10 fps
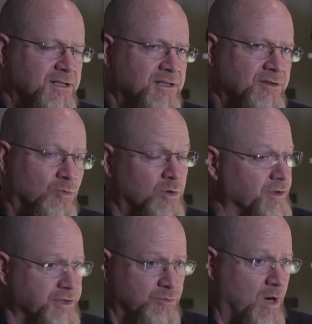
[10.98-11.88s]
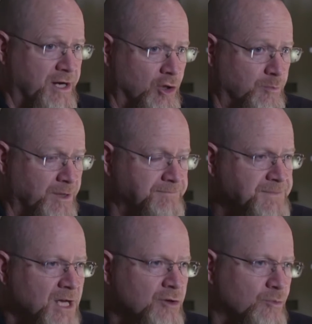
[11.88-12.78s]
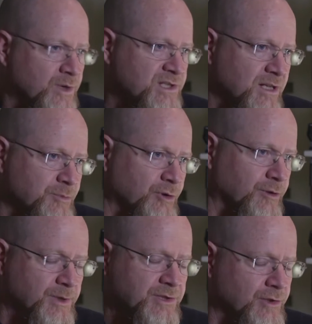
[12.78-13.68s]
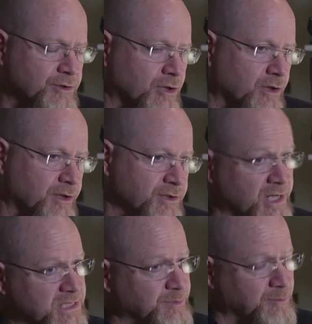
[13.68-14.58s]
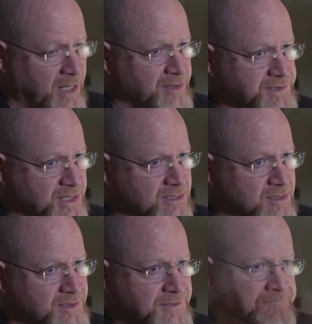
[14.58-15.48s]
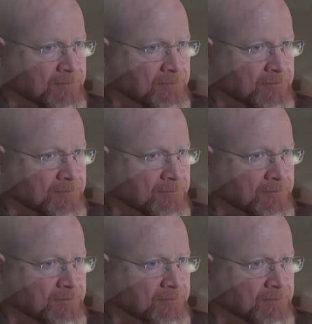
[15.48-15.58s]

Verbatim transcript: uh, the world is wide open. The reason I'm doing research on ingestible biosensors